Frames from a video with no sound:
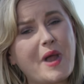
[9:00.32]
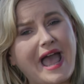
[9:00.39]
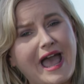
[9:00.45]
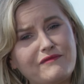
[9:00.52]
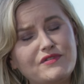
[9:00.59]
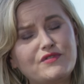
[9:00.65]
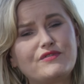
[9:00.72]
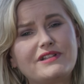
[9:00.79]

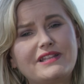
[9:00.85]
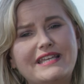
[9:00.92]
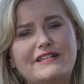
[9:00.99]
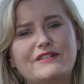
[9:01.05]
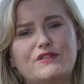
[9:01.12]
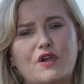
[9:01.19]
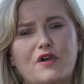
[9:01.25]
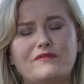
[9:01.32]
haven't
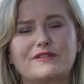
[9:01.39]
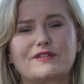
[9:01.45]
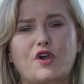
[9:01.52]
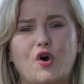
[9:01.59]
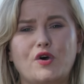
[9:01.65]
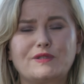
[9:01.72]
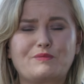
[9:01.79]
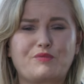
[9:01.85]
released service
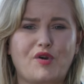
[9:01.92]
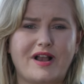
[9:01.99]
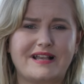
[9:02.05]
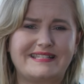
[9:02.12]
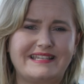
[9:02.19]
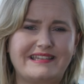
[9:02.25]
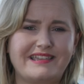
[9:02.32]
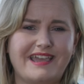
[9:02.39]
cost
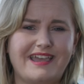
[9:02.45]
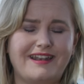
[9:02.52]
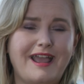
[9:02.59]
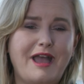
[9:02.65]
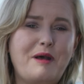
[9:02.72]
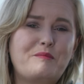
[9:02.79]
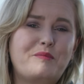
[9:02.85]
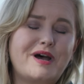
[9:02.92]
pricing yet,
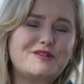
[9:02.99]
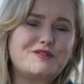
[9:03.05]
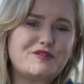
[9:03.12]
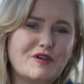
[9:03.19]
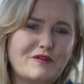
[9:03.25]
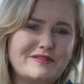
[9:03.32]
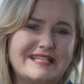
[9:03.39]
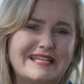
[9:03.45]
but
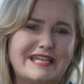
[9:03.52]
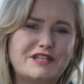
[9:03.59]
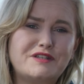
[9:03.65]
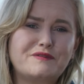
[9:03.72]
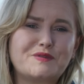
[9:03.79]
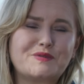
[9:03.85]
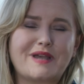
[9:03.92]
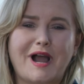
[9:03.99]
servicing
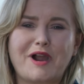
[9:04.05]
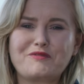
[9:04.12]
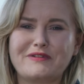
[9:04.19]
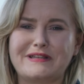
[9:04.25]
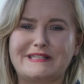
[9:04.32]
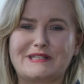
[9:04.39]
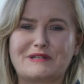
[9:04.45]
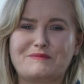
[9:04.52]
intervals are
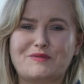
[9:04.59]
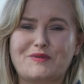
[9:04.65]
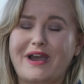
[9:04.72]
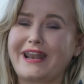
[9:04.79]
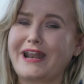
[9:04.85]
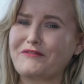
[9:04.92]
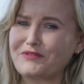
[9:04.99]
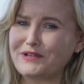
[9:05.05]
reasonable
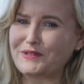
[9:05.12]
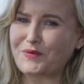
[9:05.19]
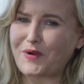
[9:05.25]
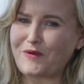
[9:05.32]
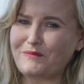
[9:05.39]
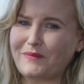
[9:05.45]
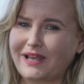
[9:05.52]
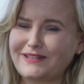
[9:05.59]
at every
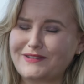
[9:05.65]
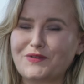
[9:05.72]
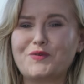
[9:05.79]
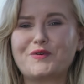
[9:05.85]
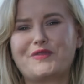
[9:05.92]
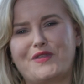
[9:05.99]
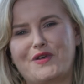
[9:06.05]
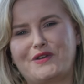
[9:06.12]
12 months or
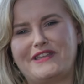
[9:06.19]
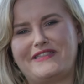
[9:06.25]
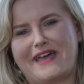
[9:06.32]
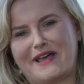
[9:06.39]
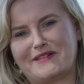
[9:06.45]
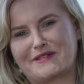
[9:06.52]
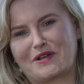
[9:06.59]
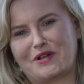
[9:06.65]

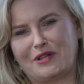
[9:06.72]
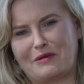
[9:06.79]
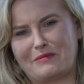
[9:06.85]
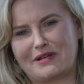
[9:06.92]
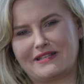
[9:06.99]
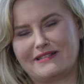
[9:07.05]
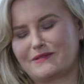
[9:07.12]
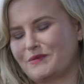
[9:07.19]
30,000
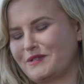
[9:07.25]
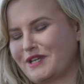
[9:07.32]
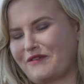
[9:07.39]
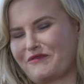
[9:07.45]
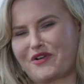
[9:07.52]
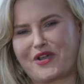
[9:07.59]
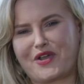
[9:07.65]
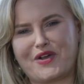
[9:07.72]
kilometres,
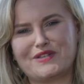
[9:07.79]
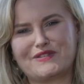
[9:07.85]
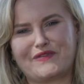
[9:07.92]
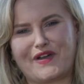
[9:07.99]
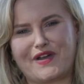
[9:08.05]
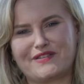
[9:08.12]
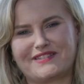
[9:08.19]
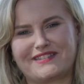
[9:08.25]
whichever occurs
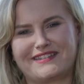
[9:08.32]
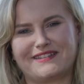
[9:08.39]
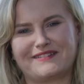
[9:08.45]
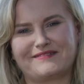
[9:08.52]
first.